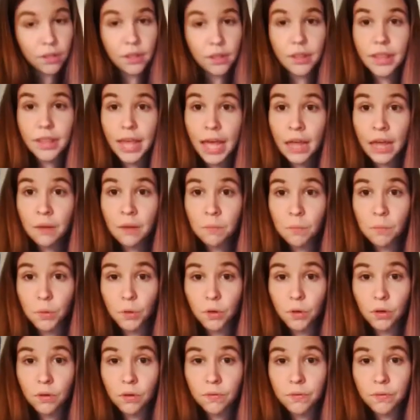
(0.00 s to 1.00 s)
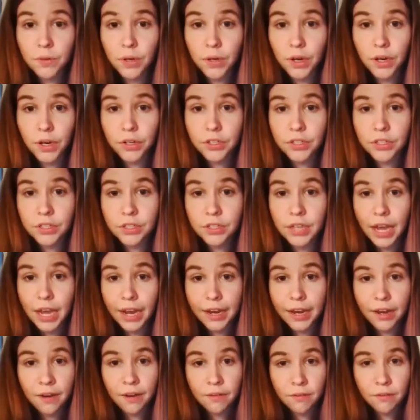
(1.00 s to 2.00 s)
Then move your
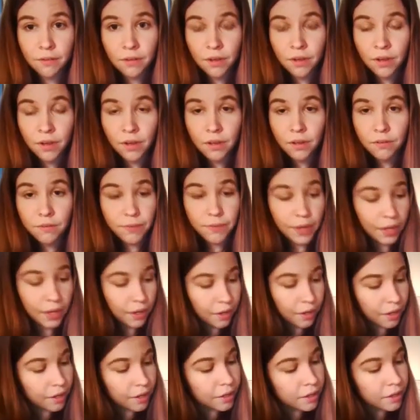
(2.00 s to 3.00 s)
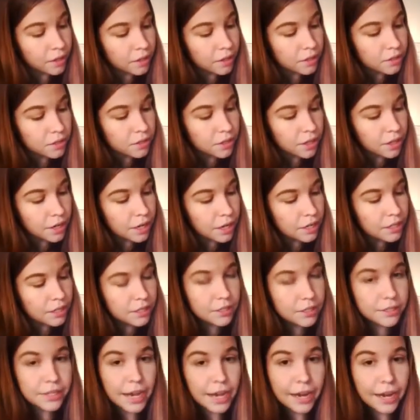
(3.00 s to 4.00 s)
second finger to the
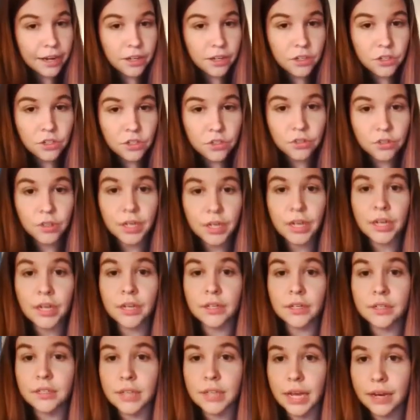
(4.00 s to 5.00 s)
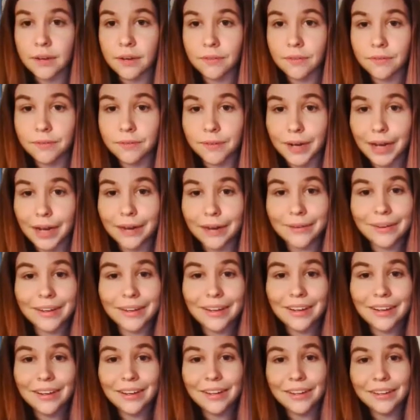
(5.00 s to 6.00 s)
second string, second fret.
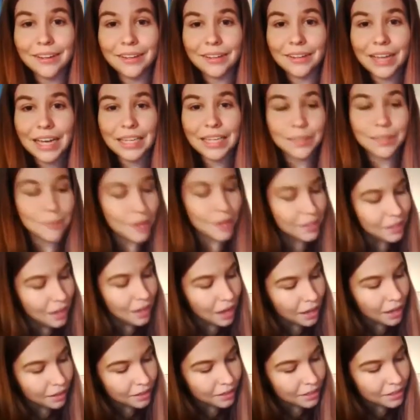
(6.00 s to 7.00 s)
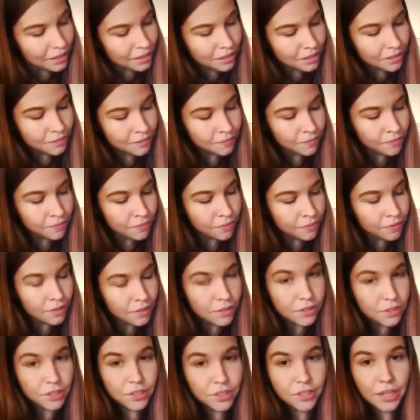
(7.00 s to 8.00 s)
Last but not least,
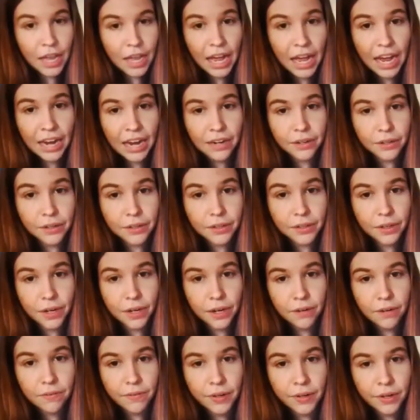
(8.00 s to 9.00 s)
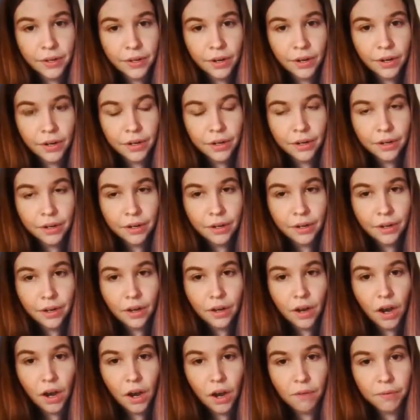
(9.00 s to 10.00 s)
slide your third finger
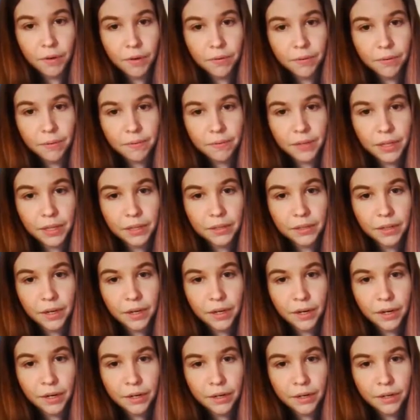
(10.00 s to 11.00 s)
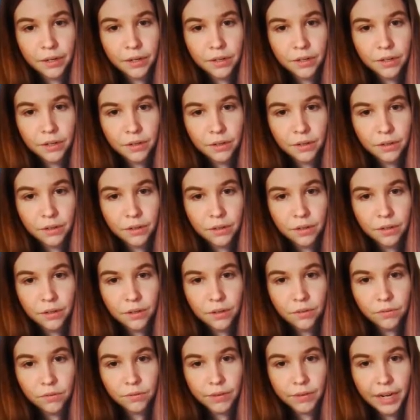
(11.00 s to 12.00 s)
over from the third
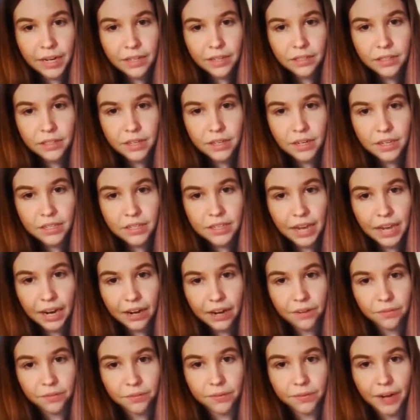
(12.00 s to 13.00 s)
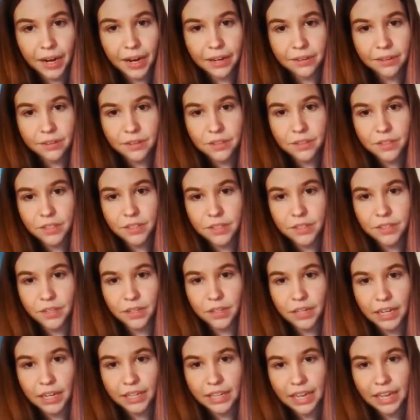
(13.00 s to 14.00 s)
fret to the second fret,
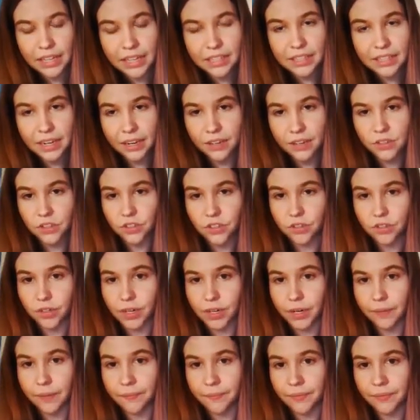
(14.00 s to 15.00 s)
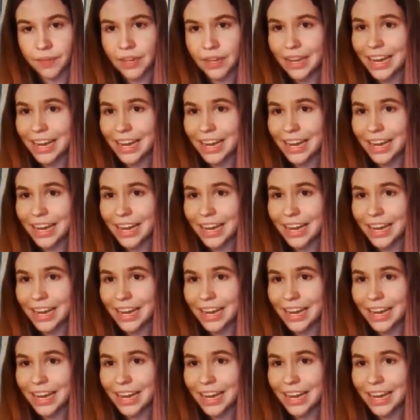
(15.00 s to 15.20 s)
still on that second string.